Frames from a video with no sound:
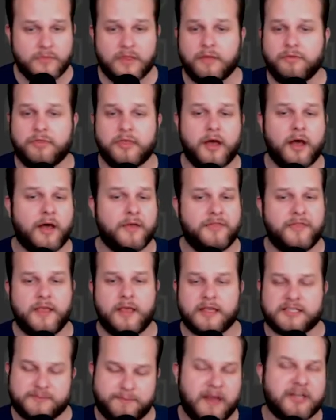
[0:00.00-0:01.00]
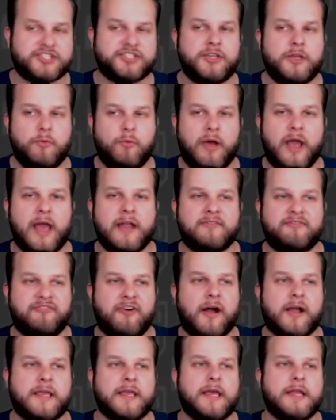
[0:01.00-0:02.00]
Especially when
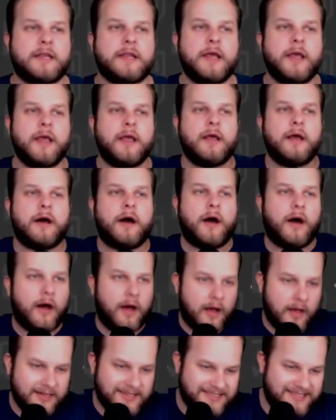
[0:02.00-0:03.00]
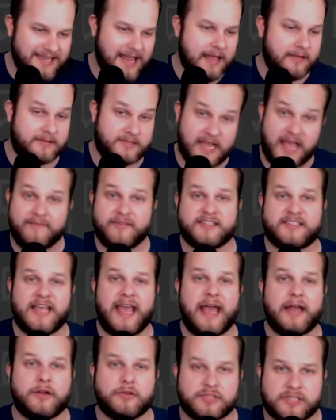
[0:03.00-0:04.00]
fucking David
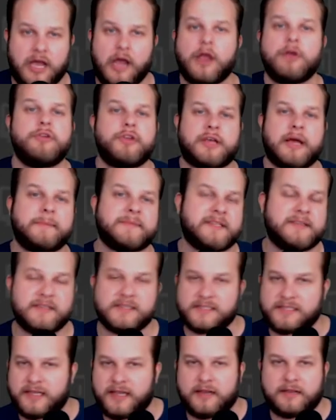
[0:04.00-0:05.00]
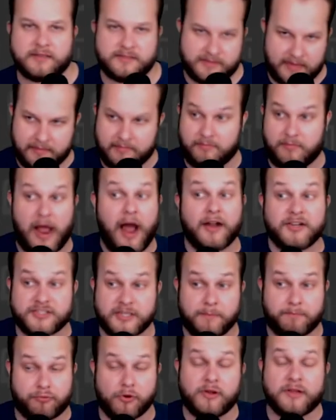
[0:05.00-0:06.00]
Xanatos, Coyote, comes on the scene, because
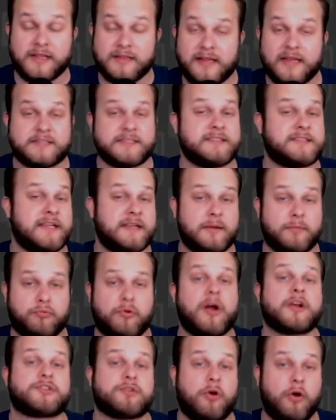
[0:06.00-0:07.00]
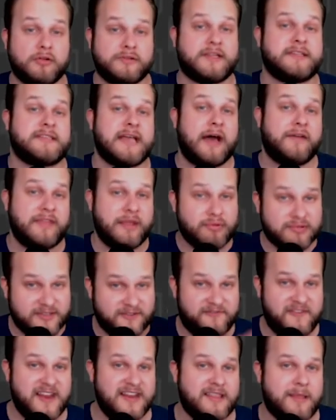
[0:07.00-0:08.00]
honestly, Brooklyn, Lexington, and Bronx are holding it down. They were
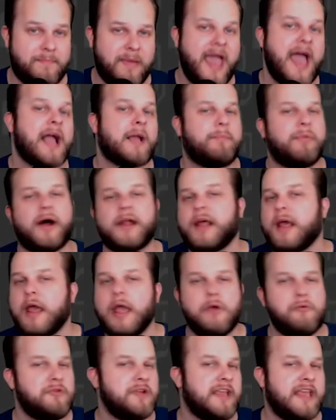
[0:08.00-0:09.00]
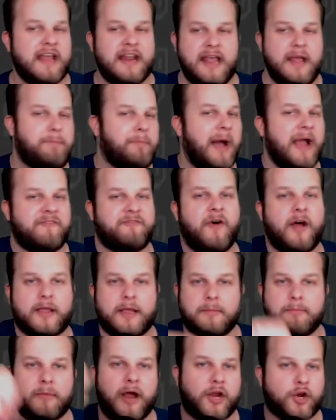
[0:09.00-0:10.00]
defeating the pack, but when you get hit by
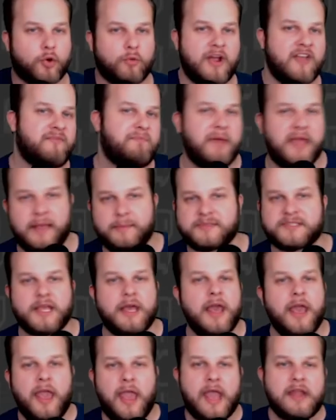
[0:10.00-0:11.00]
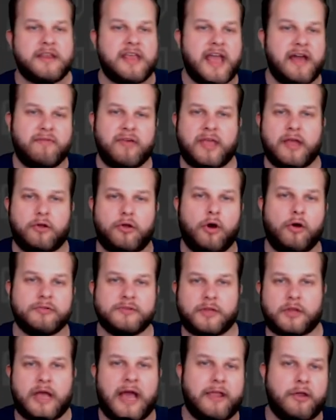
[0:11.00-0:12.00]
fucking microwave beams and you have like a
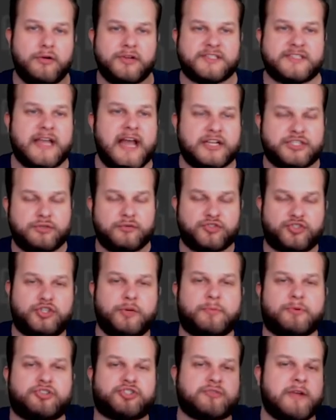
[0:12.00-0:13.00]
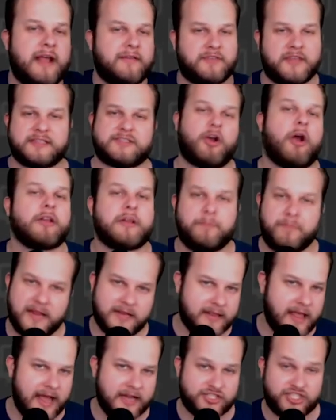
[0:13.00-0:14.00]
golden coyote statue with super strength, it's hard to
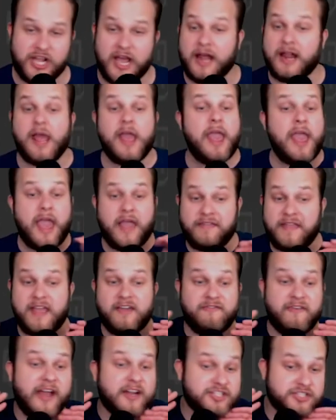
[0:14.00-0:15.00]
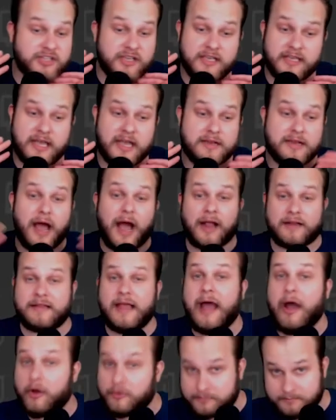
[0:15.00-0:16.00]
beat that, chat. And they eventually get knocked
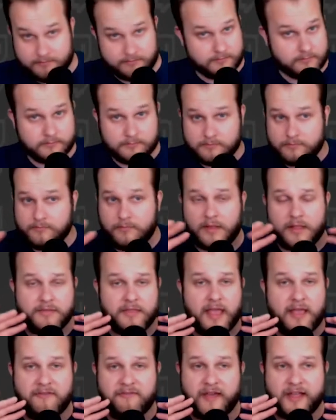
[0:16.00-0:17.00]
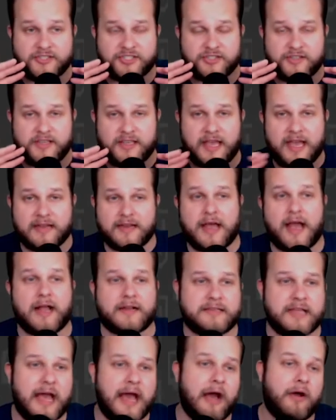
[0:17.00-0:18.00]
out. And
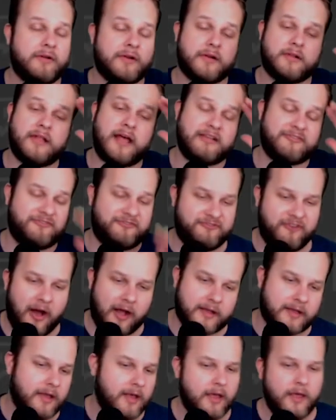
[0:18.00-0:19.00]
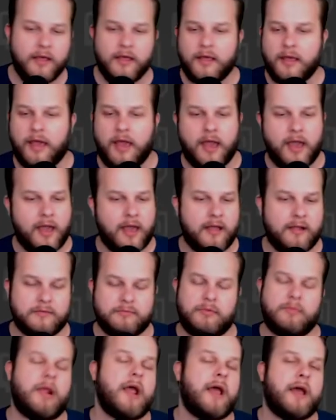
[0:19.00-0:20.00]
they're like, "Fuck."
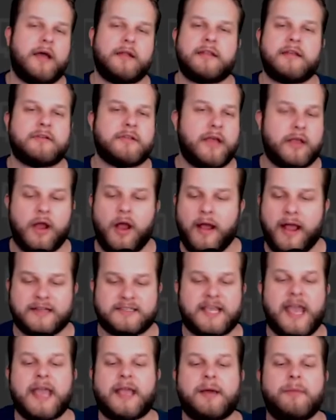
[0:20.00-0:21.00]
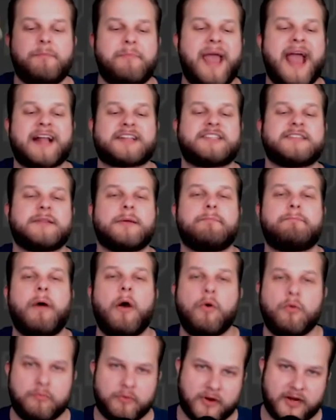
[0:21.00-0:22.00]
And they're like, "All right, take them back to the
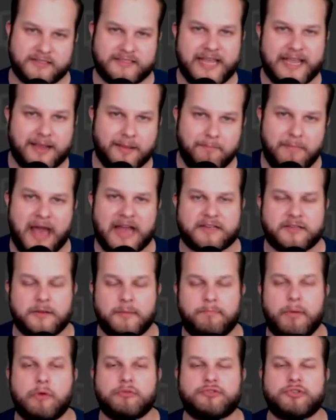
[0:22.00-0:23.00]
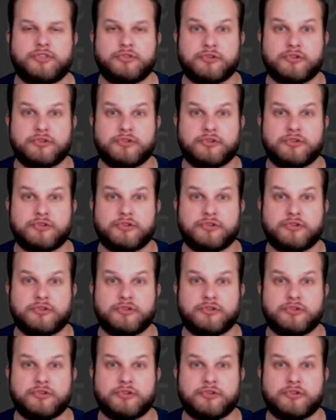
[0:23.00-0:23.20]
boat. We're going to take them back to the boat to do